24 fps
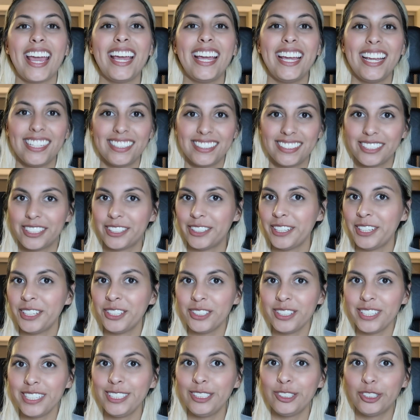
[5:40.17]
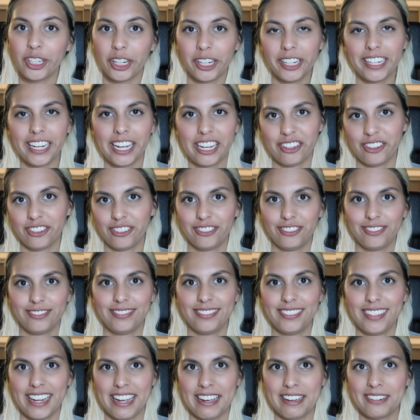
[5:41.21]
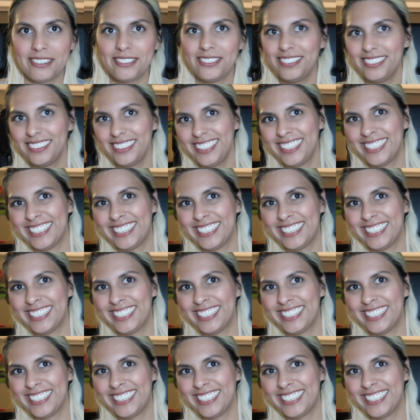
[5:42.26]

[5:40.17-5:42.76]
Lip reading: It's clearly dark out now.